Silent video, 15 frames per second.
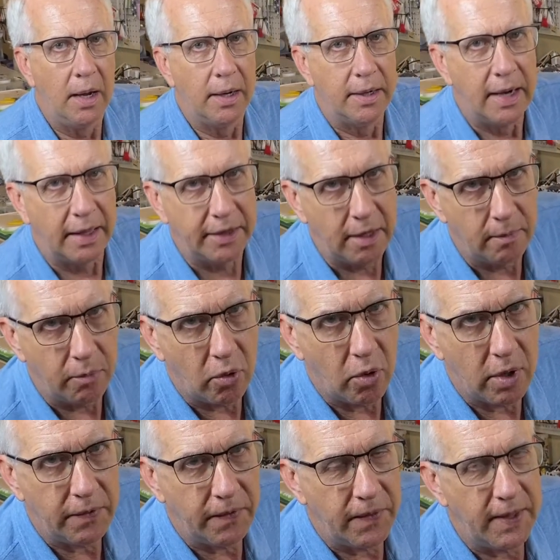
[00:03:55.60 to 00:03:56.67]
Now the
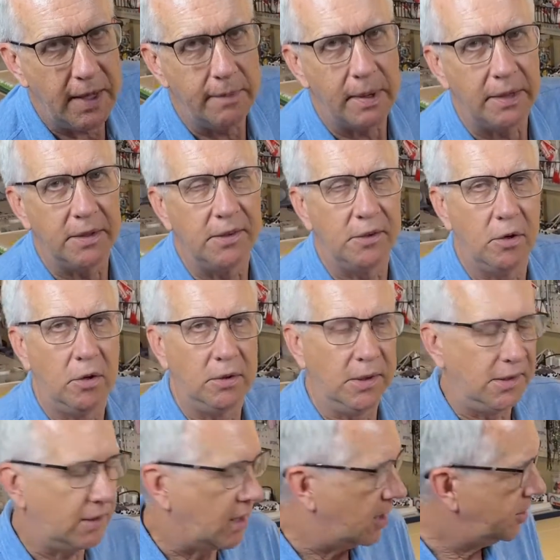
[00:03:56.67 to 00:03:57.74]
important thing about this whole
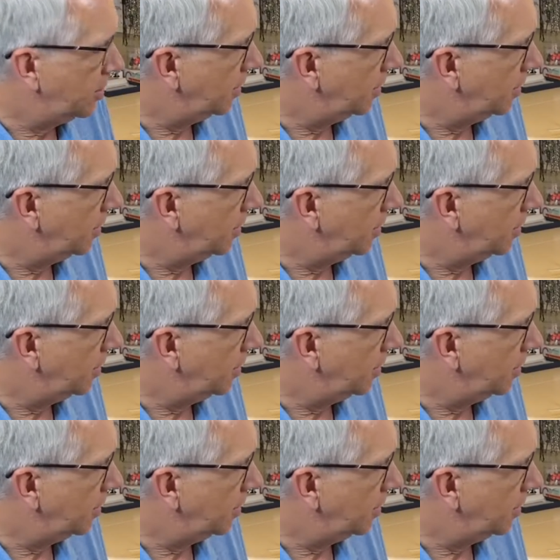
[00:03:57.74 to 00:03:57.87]
discussion